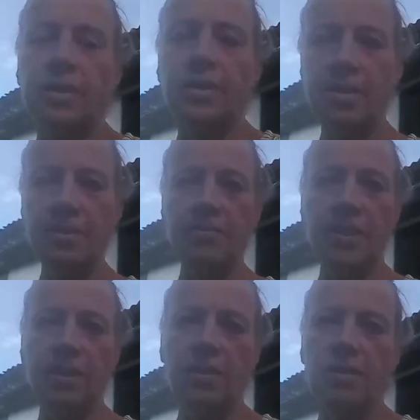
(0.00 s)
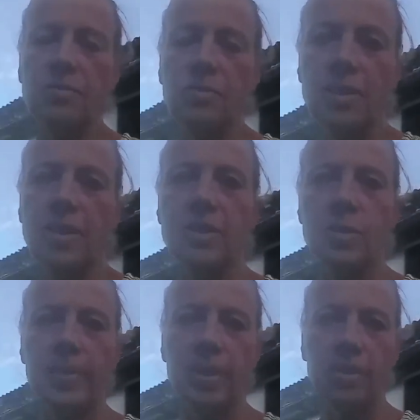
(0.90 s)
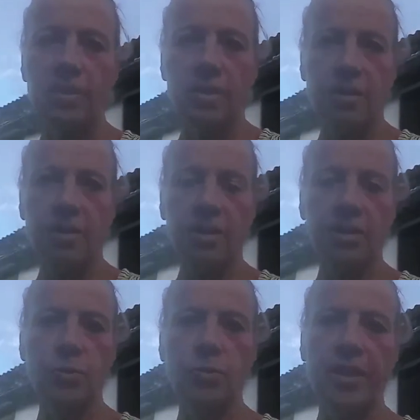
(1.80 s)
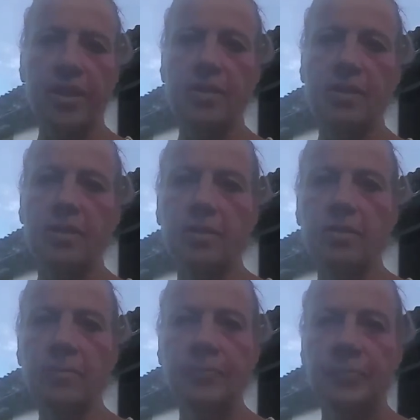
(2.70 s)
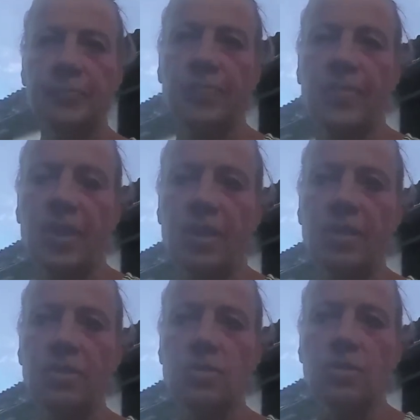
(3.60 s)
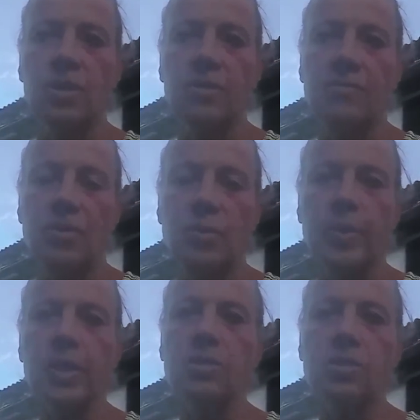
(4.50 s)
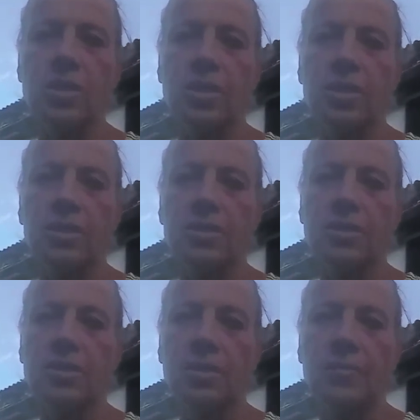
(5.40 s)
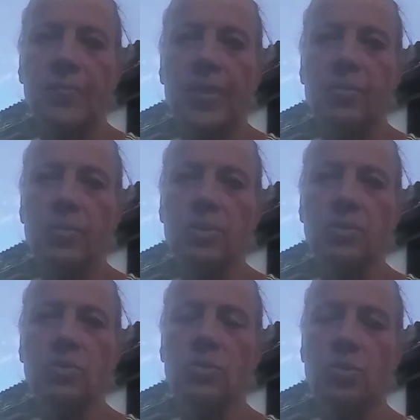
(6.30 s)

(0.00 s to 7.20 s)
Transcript: It's evening now and I spent nearly 2 days here. Enjoyed it very much and I wanted to